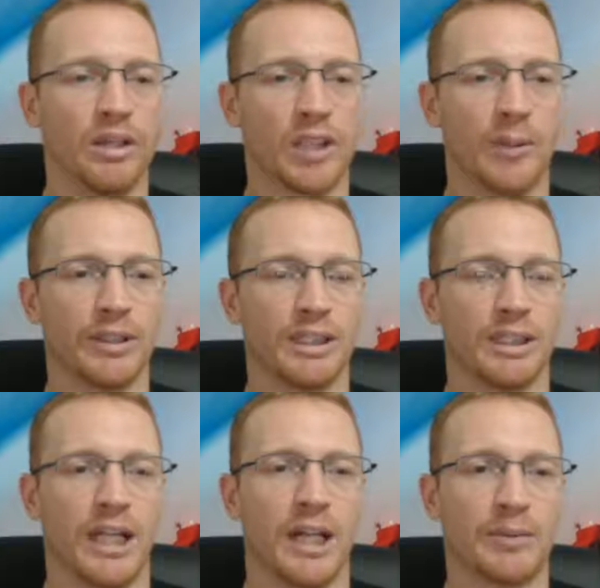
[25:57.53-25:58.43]

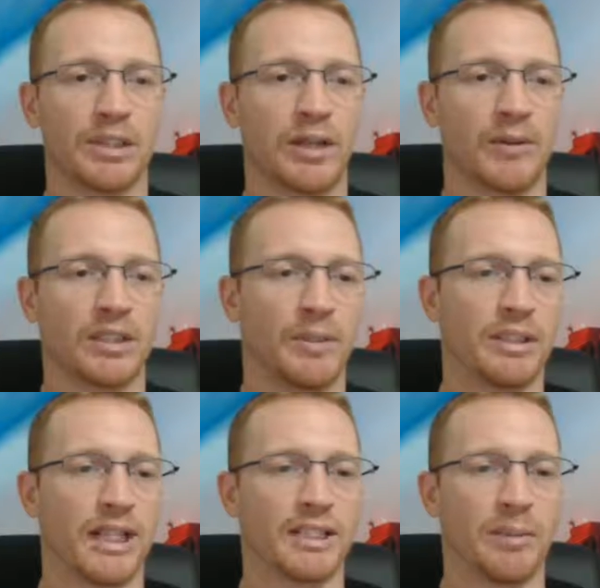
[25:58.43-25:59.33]
double-digit K upside every time he
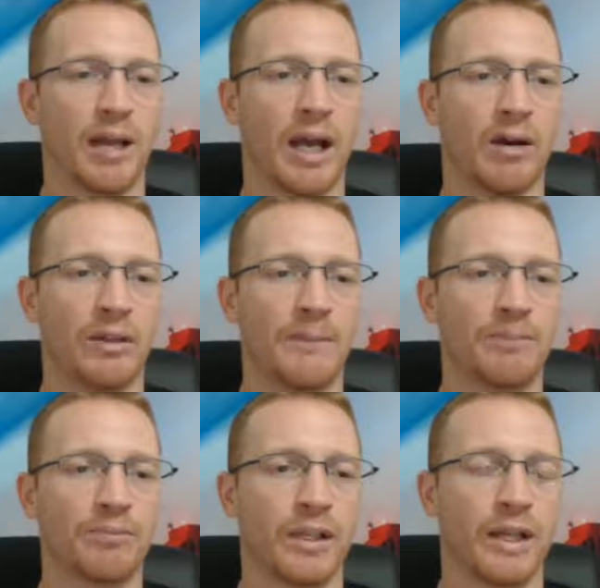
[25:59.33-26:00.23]
takes the mound,
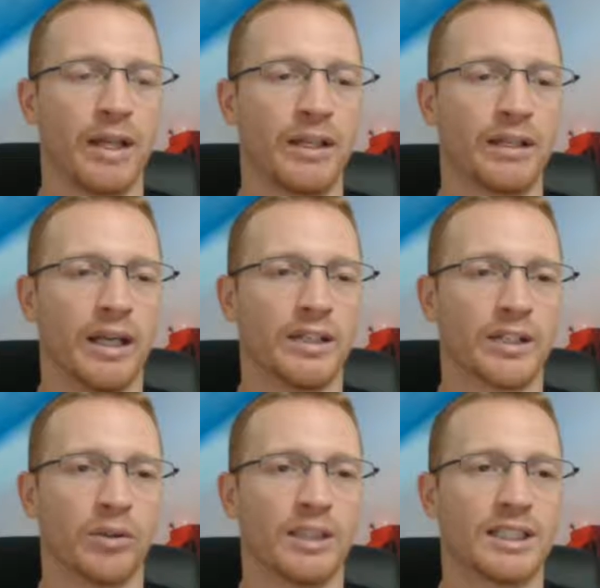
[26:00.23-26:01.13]
and
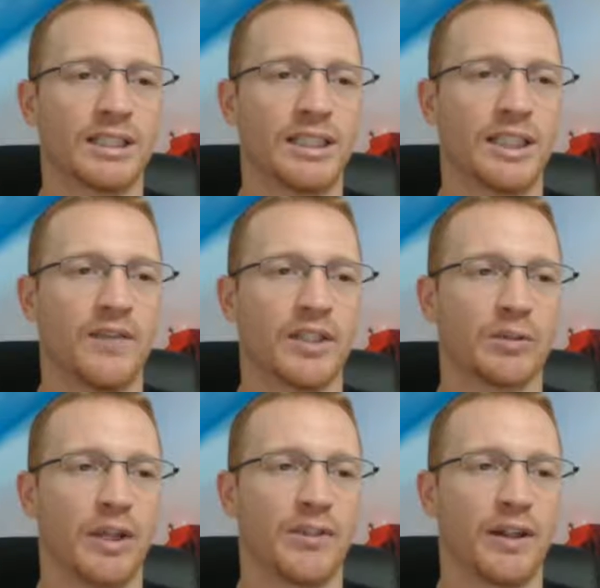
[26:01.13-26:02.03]
certainly sneaky in
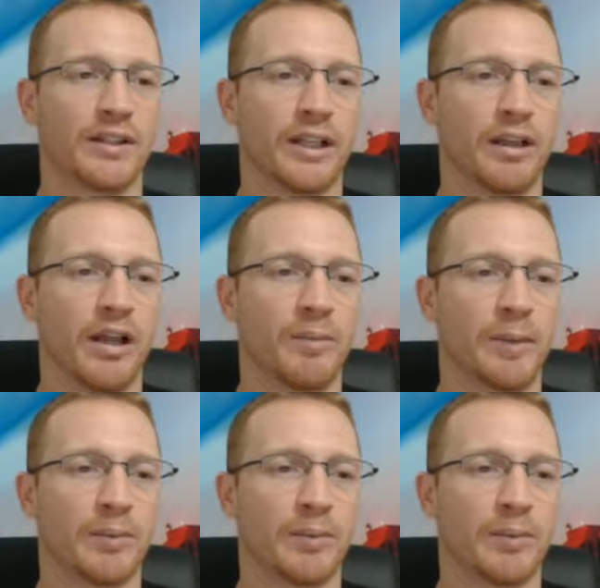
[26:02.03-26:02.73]
this one. I think that a lot of